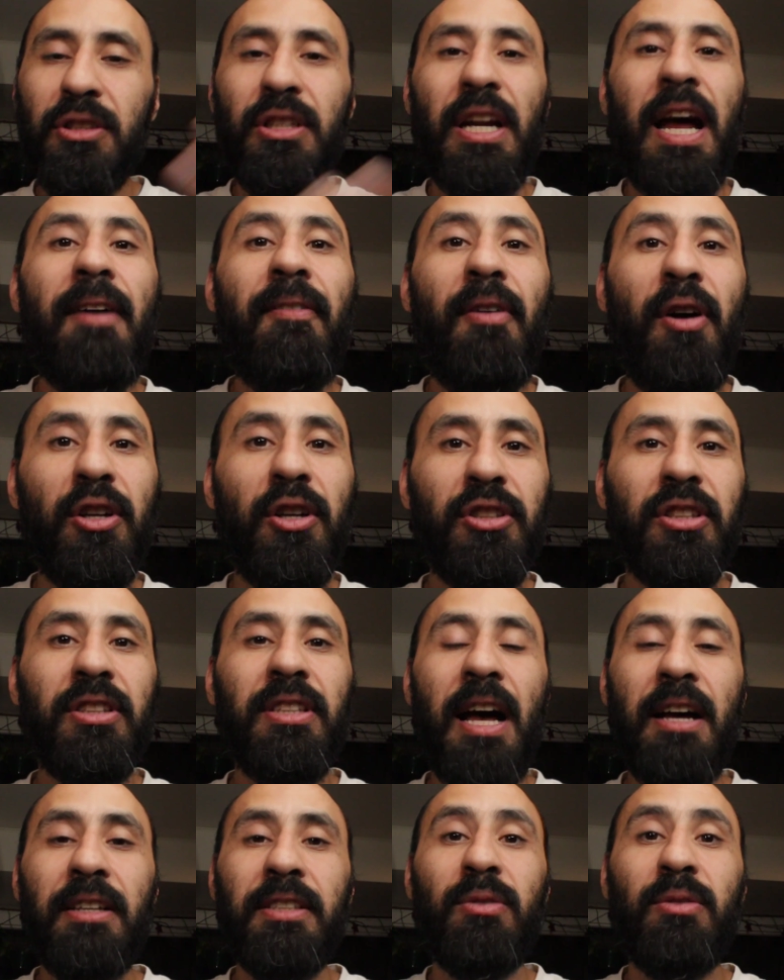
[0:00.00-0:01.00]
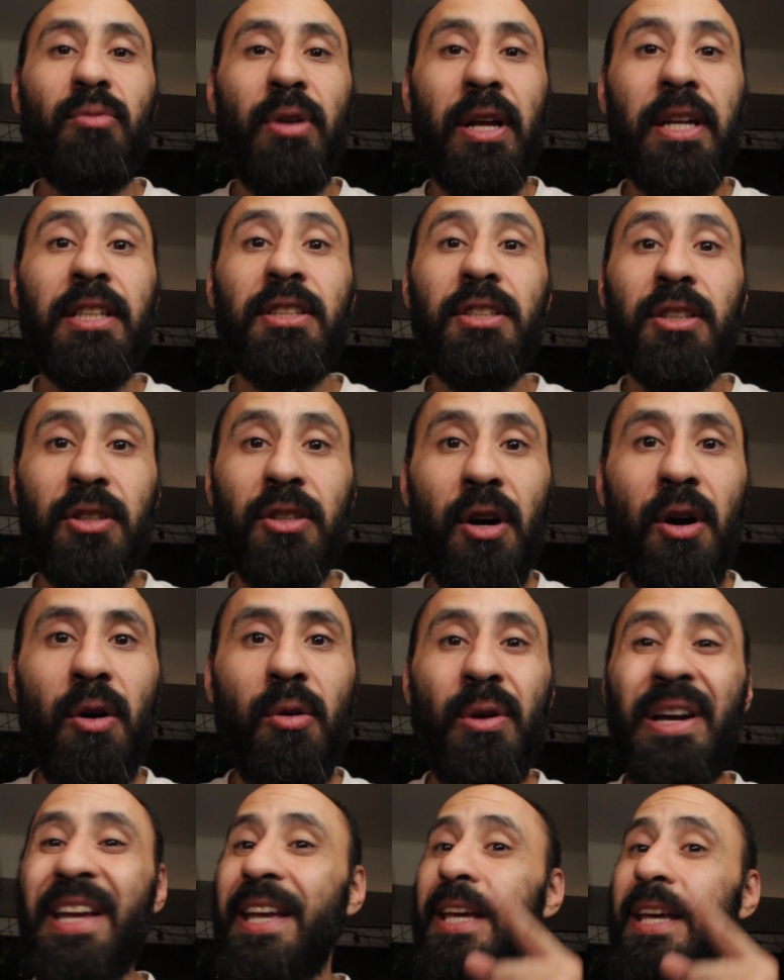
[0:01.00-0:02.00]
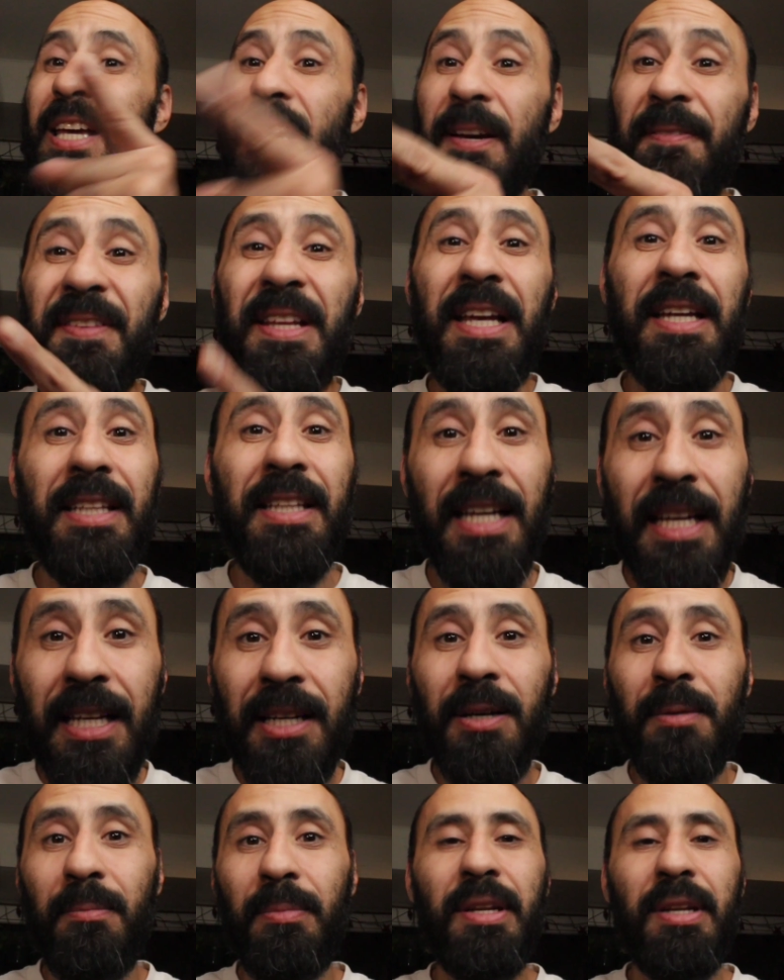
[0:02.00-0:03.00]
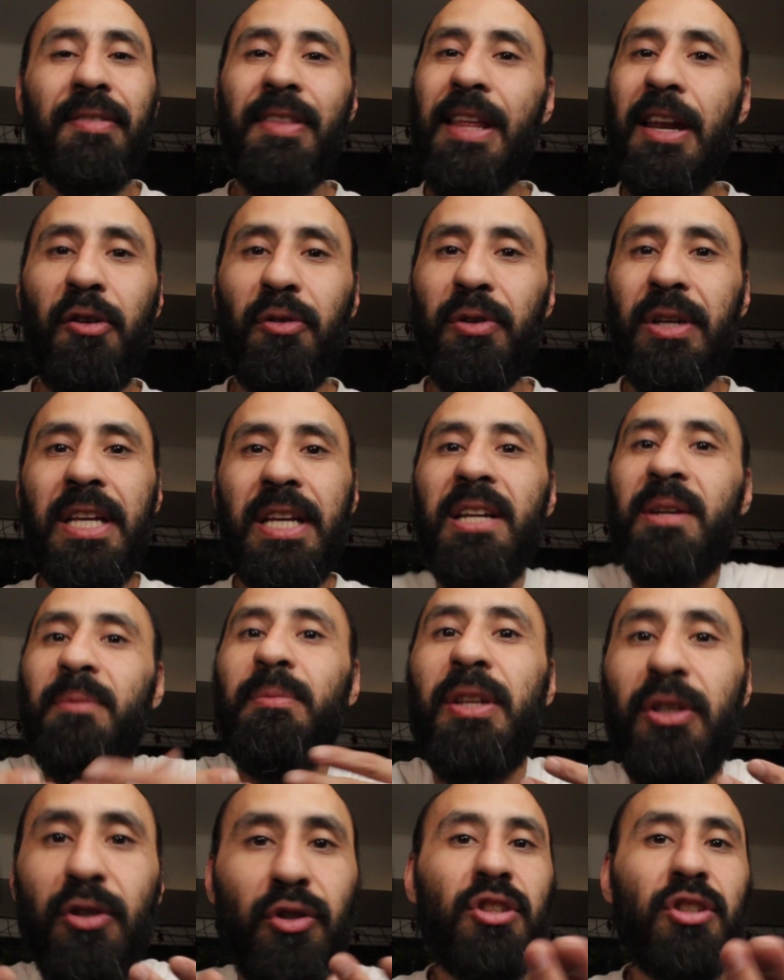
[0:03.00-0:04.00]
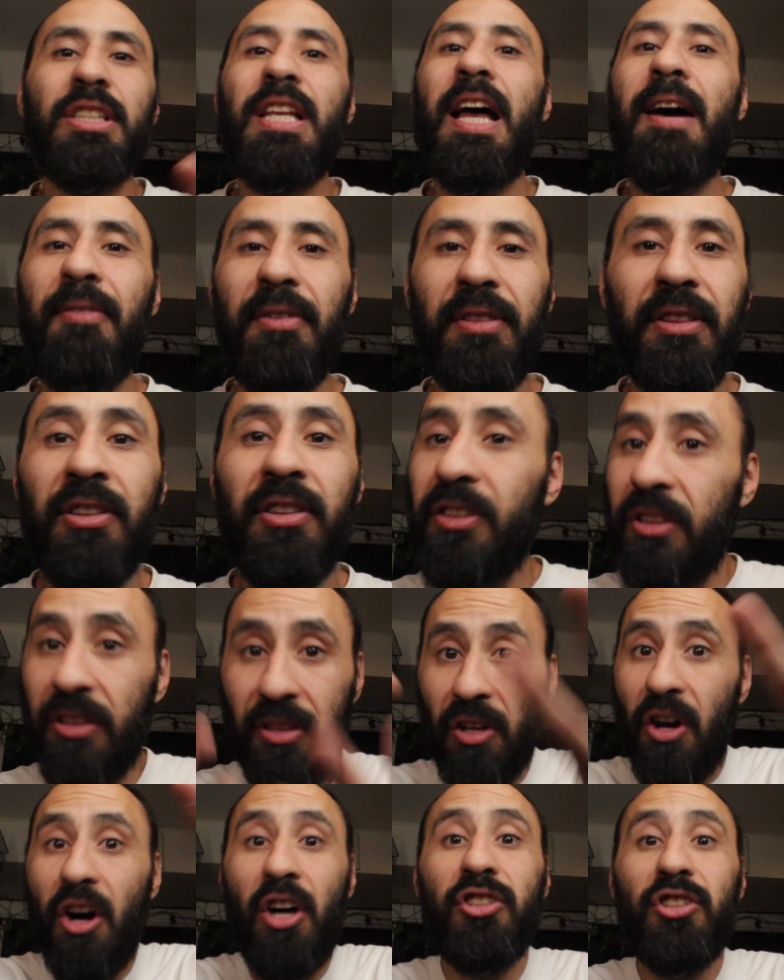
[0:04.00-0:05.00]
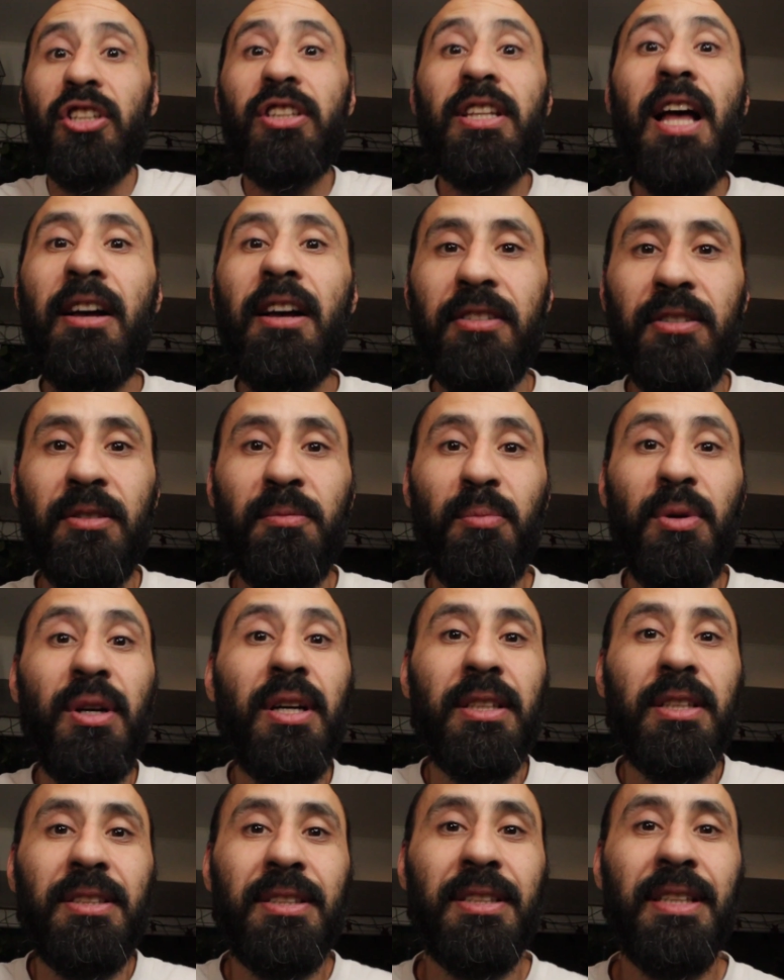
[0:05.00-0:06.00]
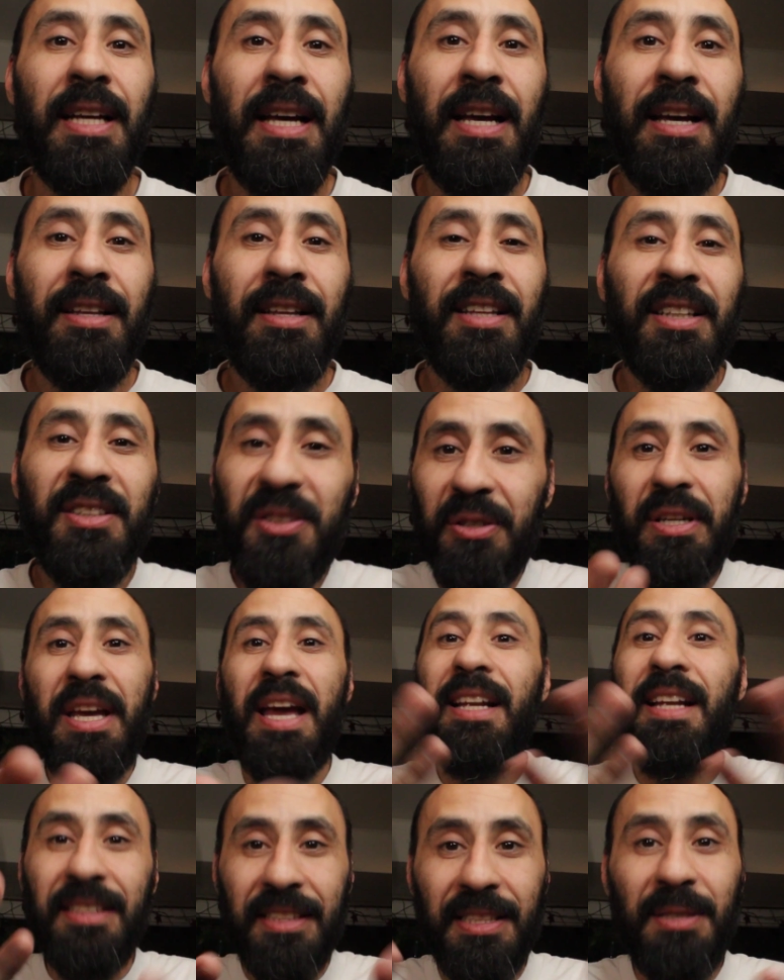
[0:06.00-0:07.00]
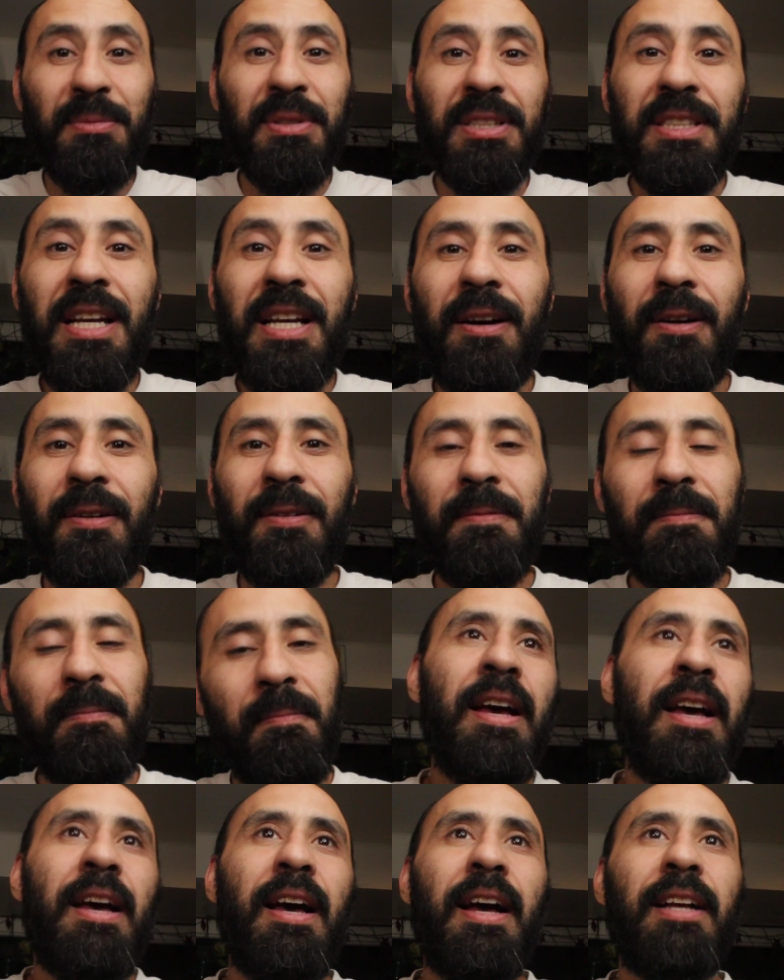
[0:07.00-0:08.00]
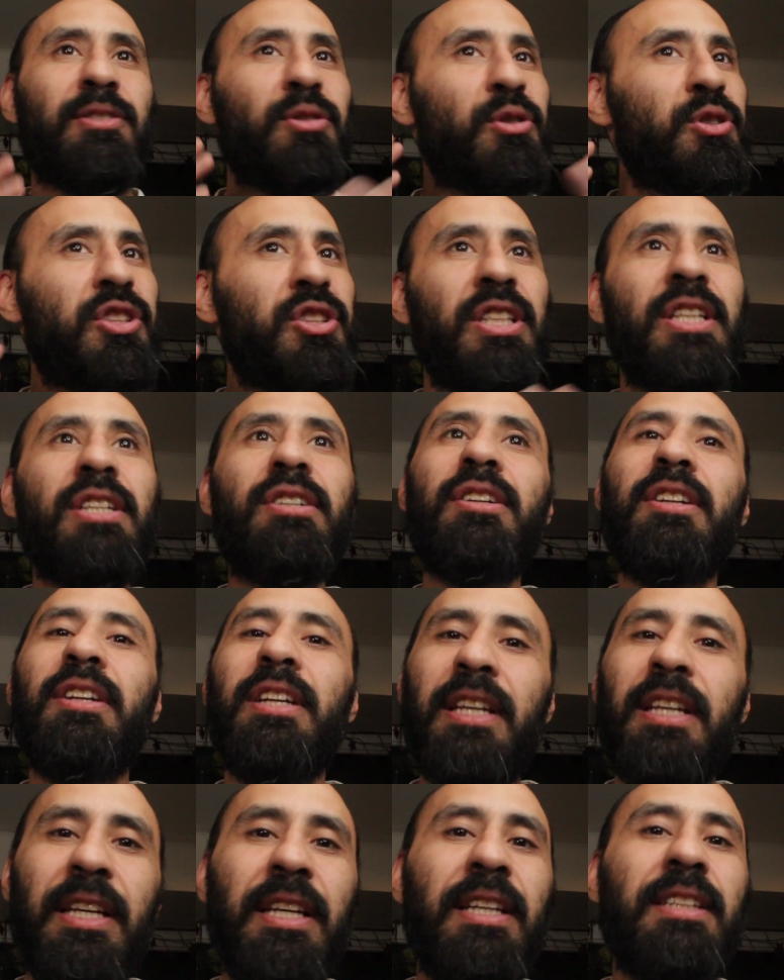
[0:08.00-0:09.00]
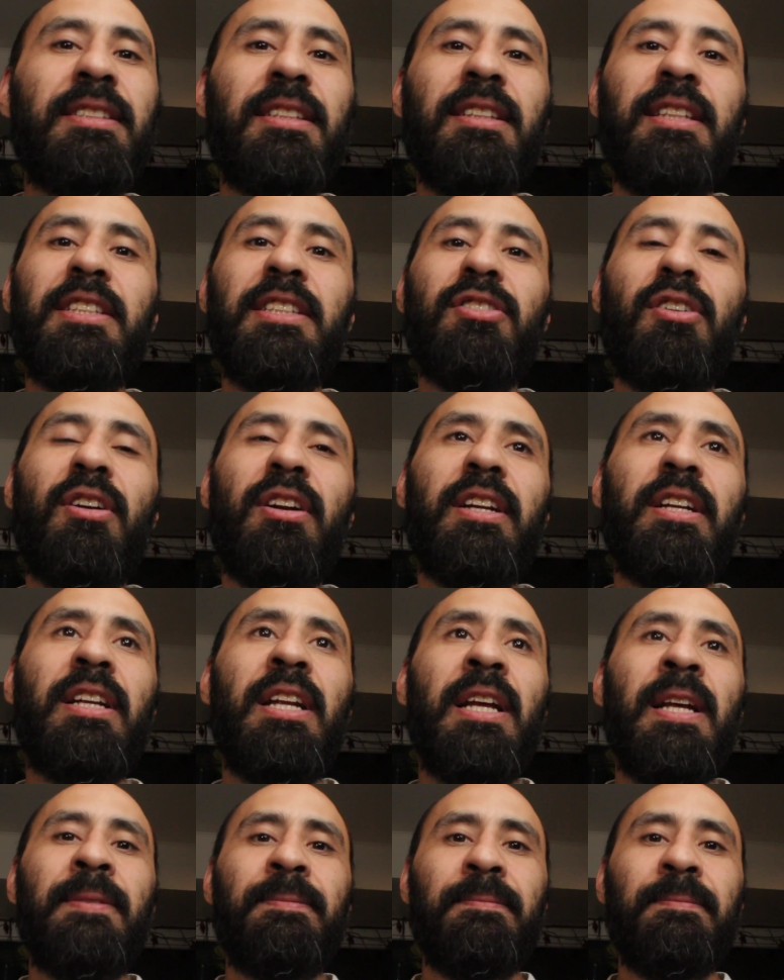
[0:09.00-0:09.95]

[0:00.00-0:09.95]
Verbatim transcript: you to have 100,000 ready to go if they need them, but if they don't need them, then you just have 100,000 books that you can't seem to sell. And so she could have easily started